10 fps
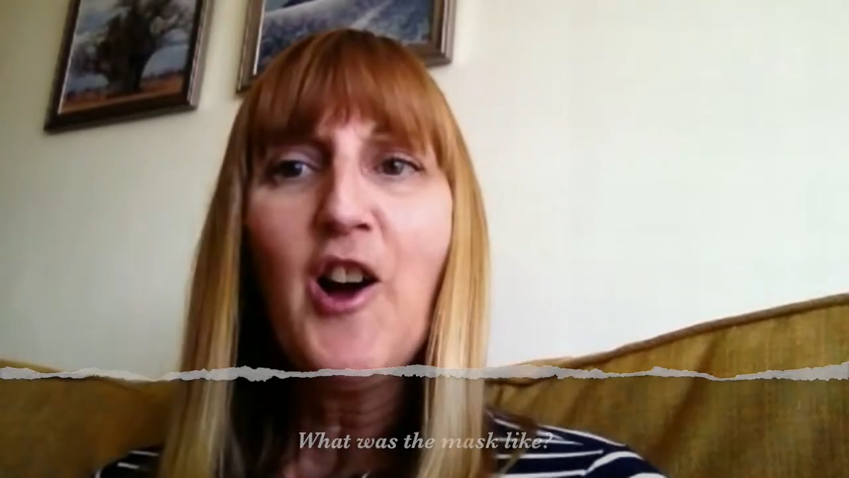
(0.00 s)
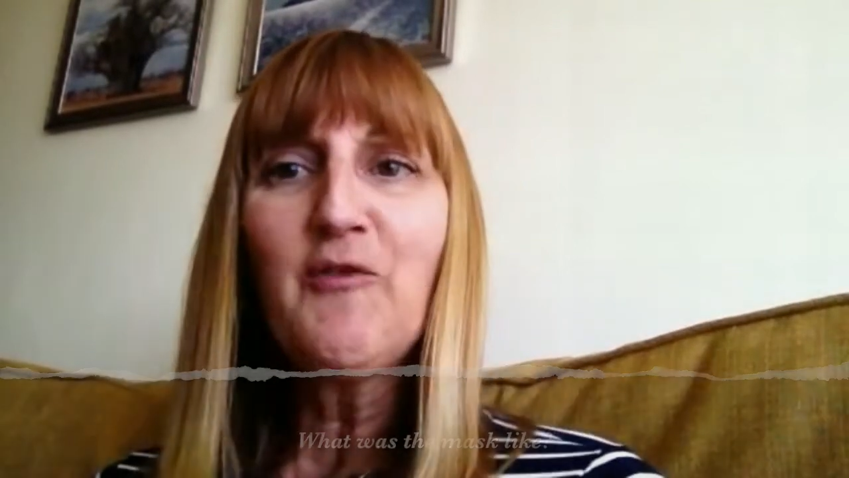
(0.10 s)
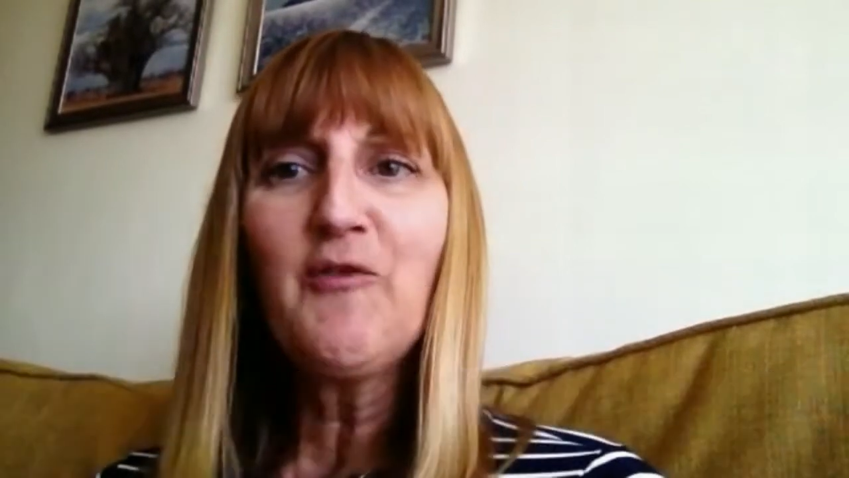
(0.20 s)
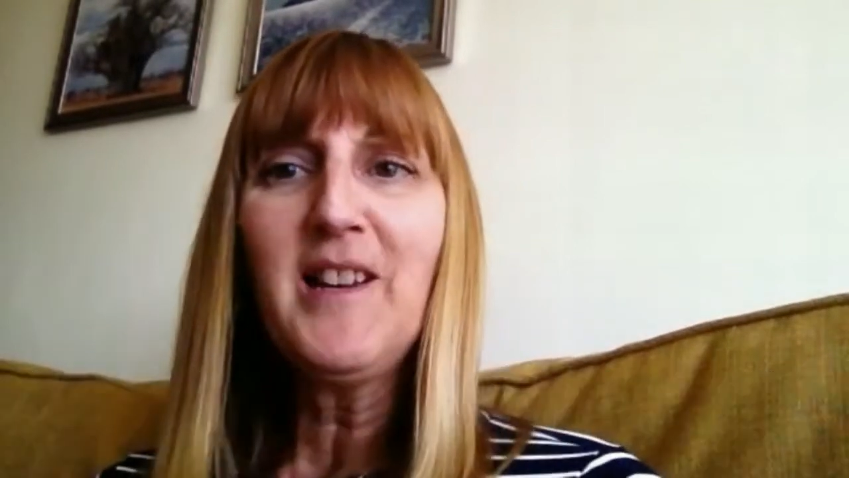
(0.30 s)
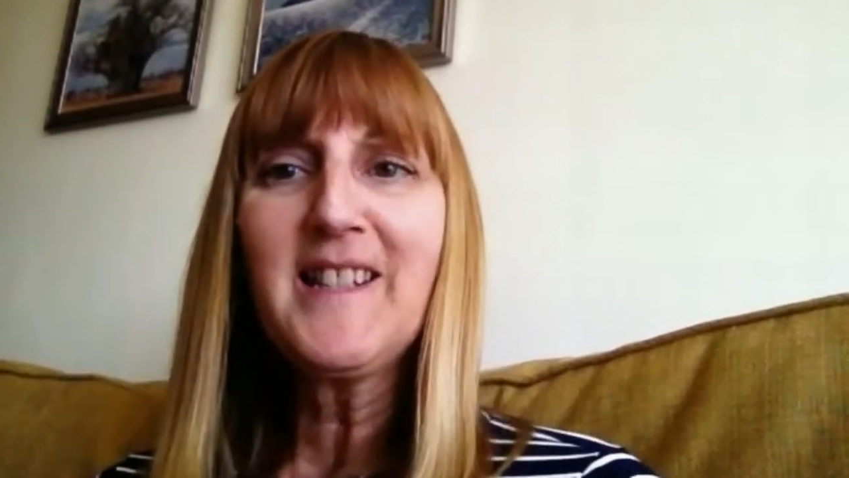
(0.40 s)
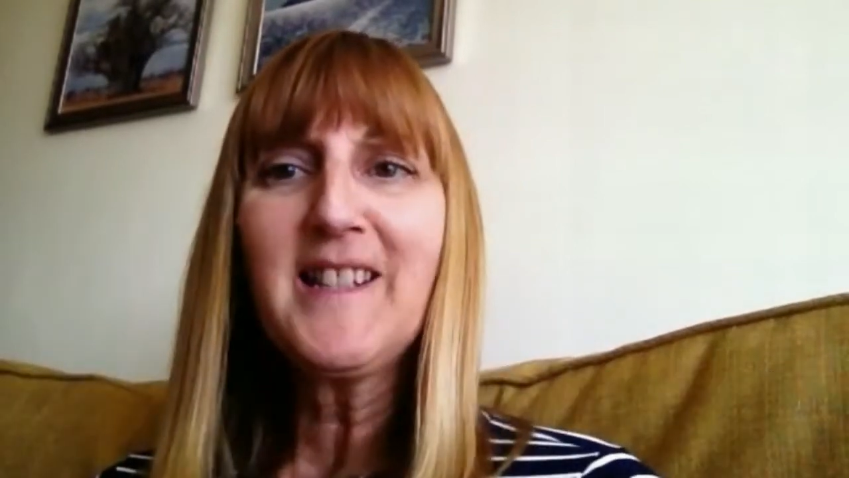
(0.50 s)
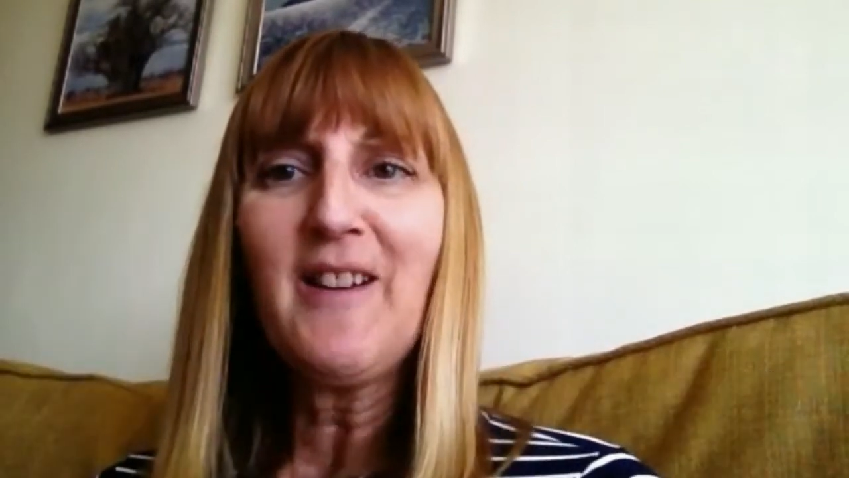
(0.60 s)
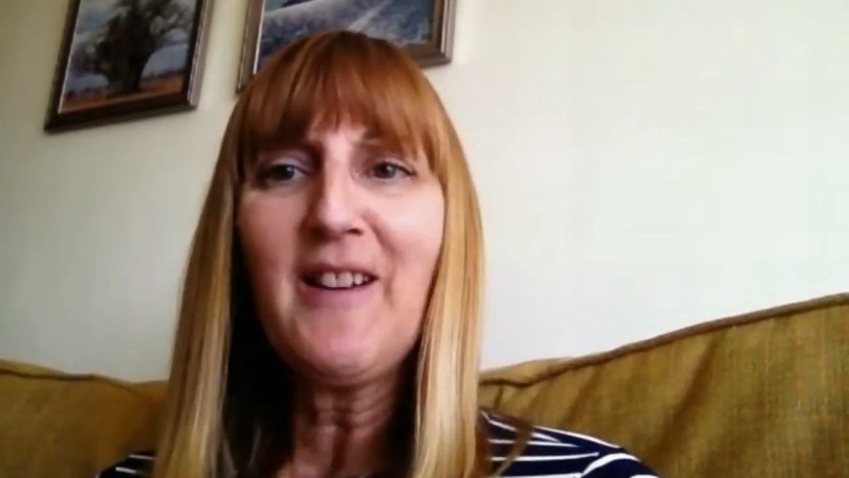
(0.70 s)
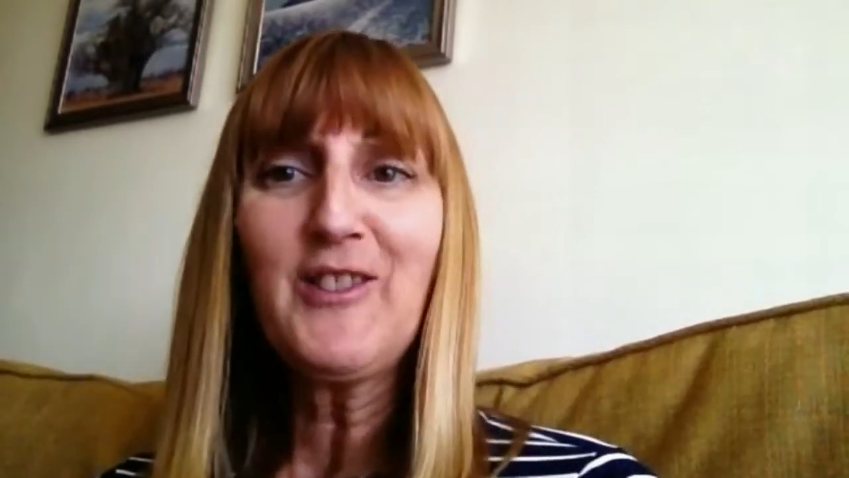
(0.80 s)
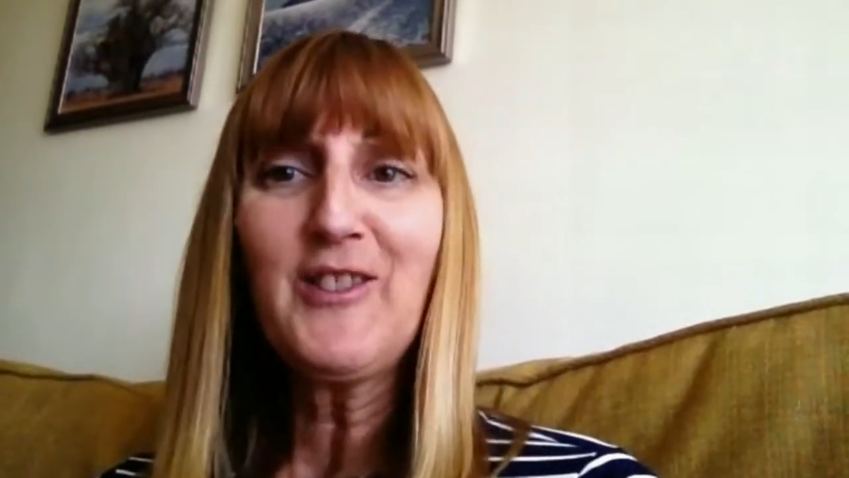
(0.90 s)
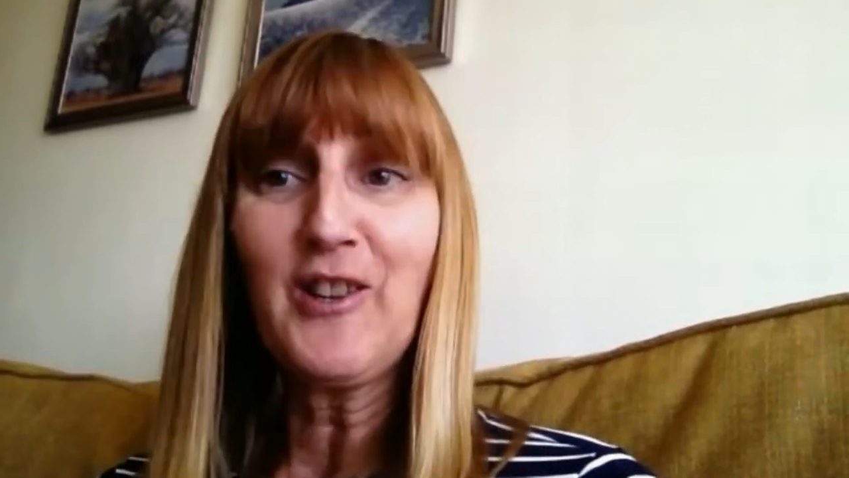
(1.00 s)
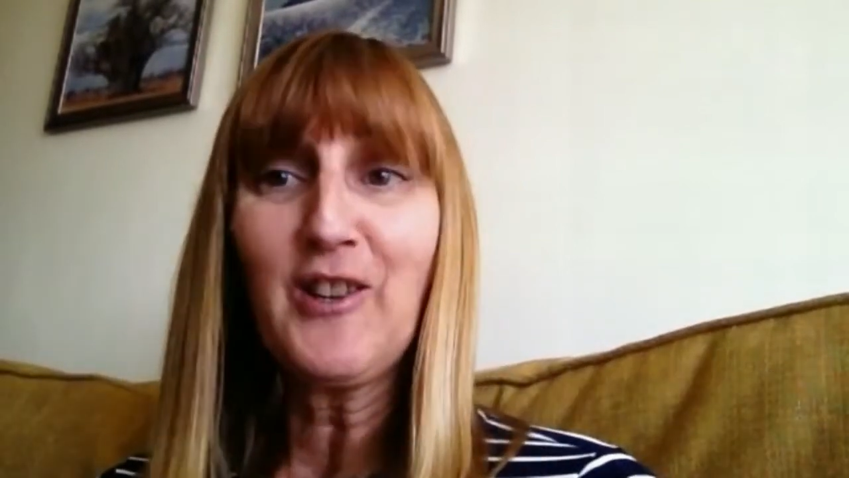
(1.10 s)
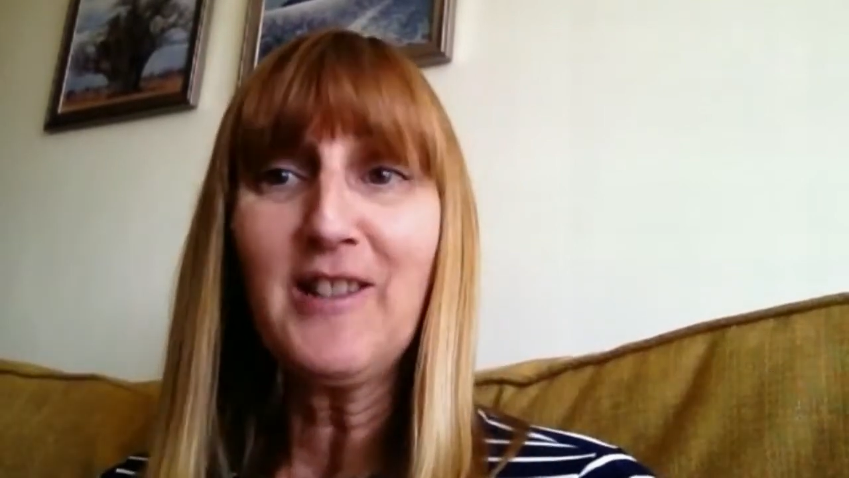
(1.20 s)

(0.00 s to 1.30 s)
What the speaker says: Oh, right. I've actually